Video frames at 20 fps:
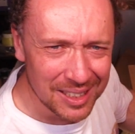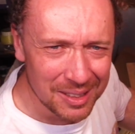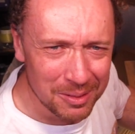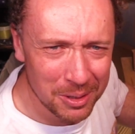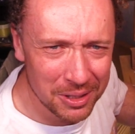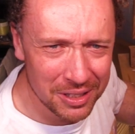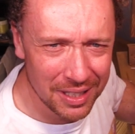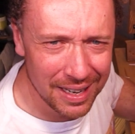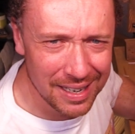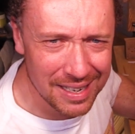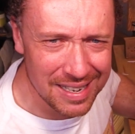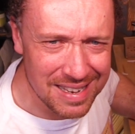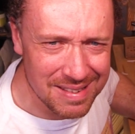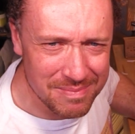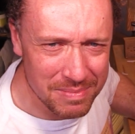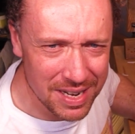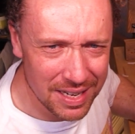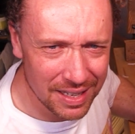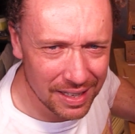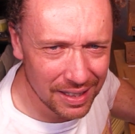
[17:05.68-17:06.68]
Was that
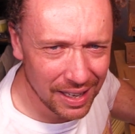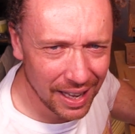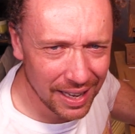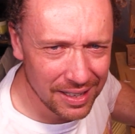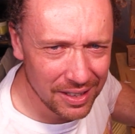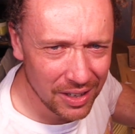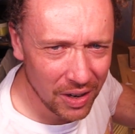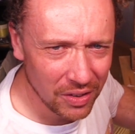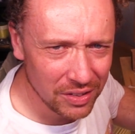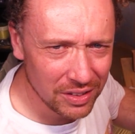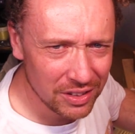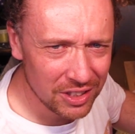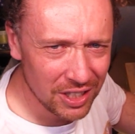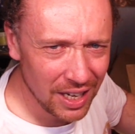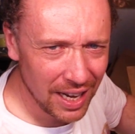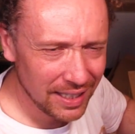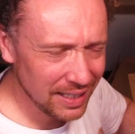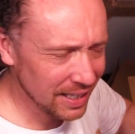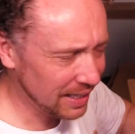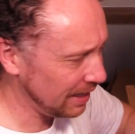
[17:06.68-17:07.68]
make it yet
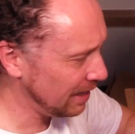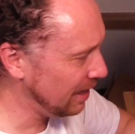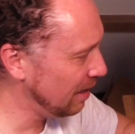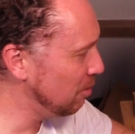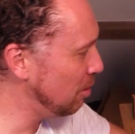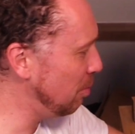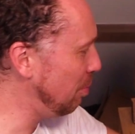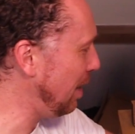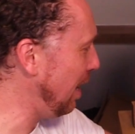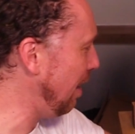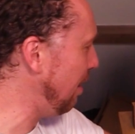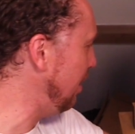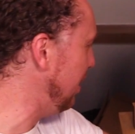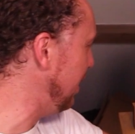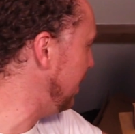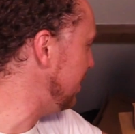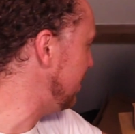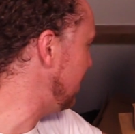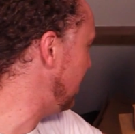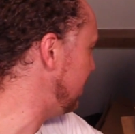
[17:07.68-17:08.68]
non-tacky? Well,
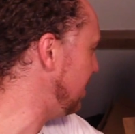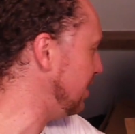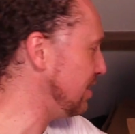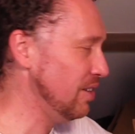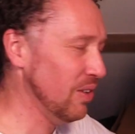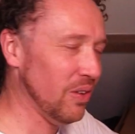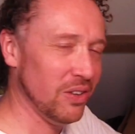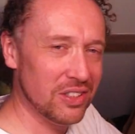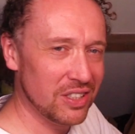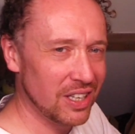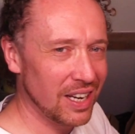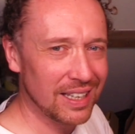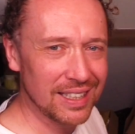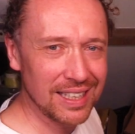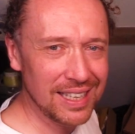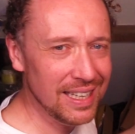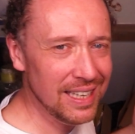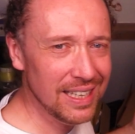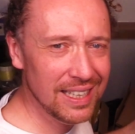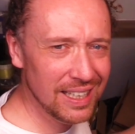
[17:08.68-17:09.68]
apparently it says it's
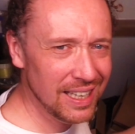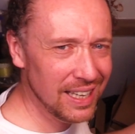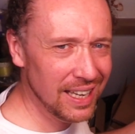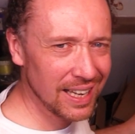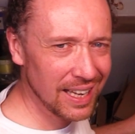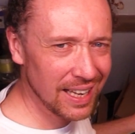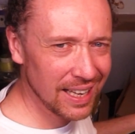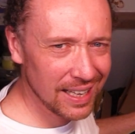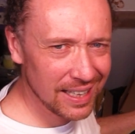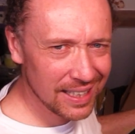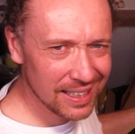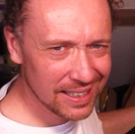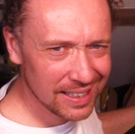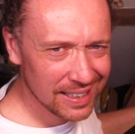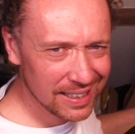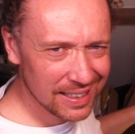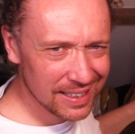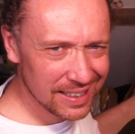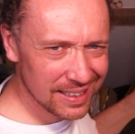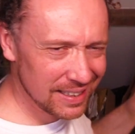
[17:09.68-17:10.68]
non-tacky. Yeah,
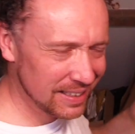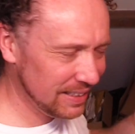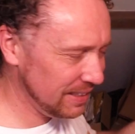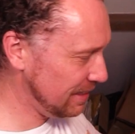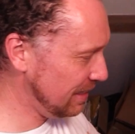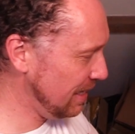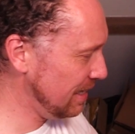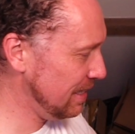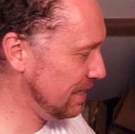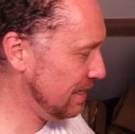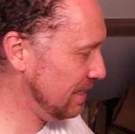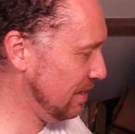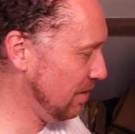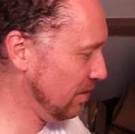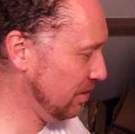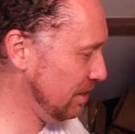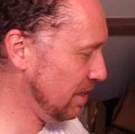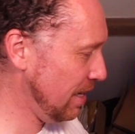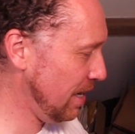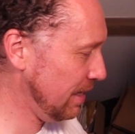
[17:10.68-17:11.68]
it says
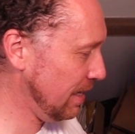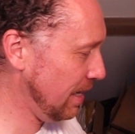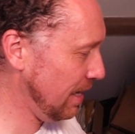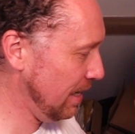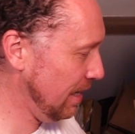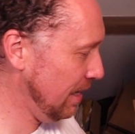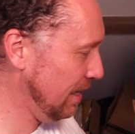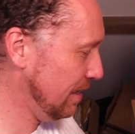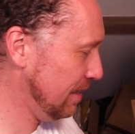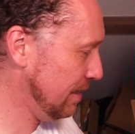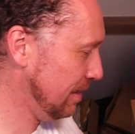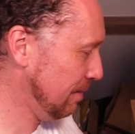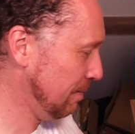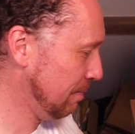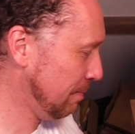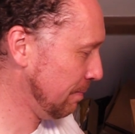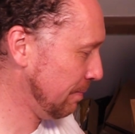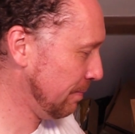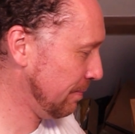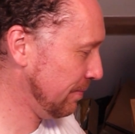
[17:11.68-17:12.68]
non-tacky.
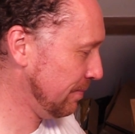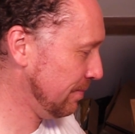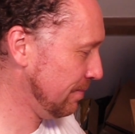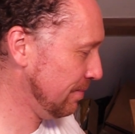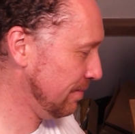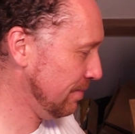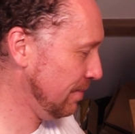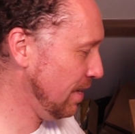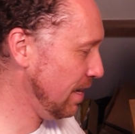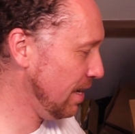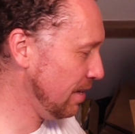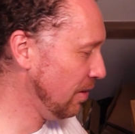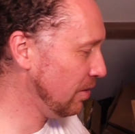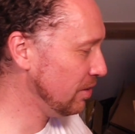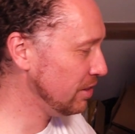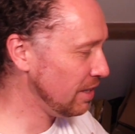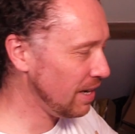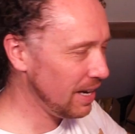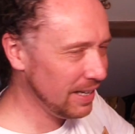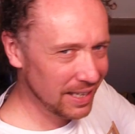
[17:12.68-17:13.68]
Yeah,
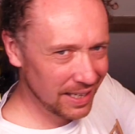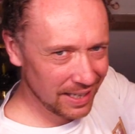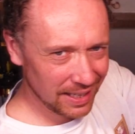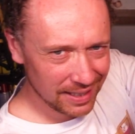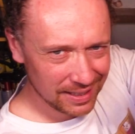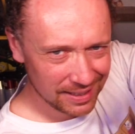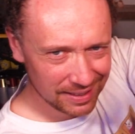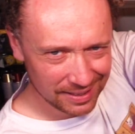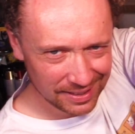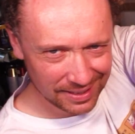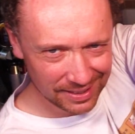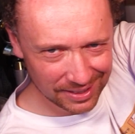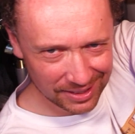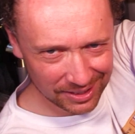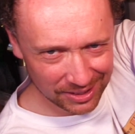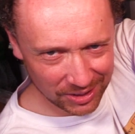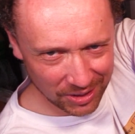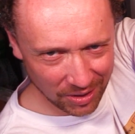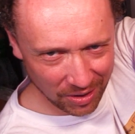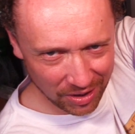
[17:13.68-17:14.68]
non-tacky.
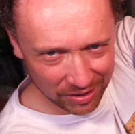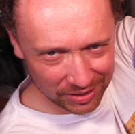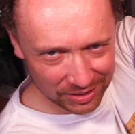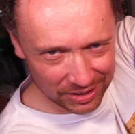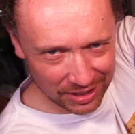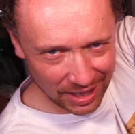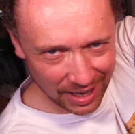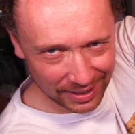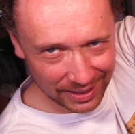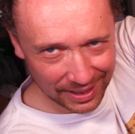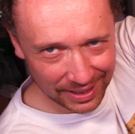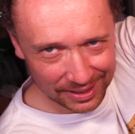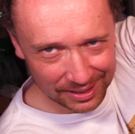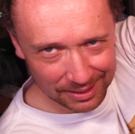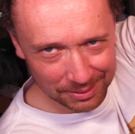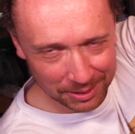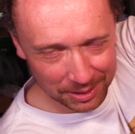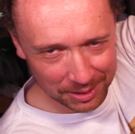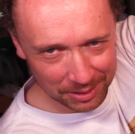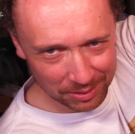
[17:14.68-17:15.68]
Non-tacky. I don't
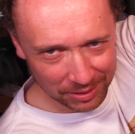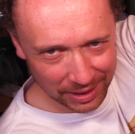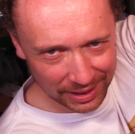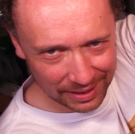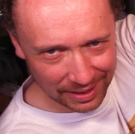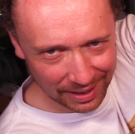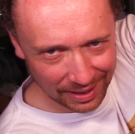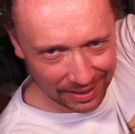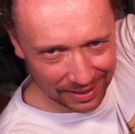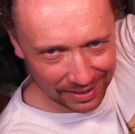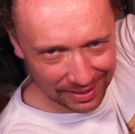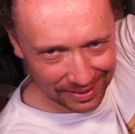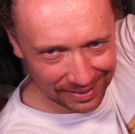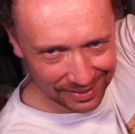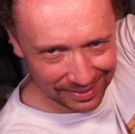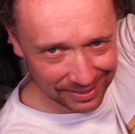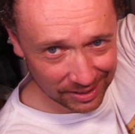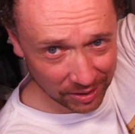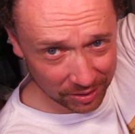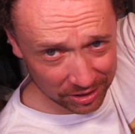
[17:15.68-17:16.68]
know if you can read that.
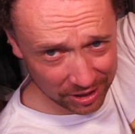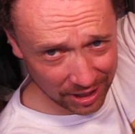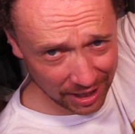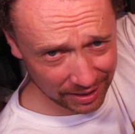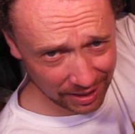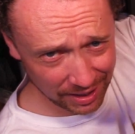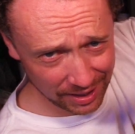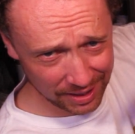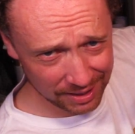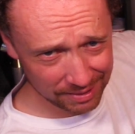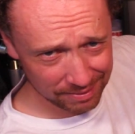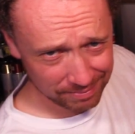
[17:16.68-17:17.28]
Non-tacky.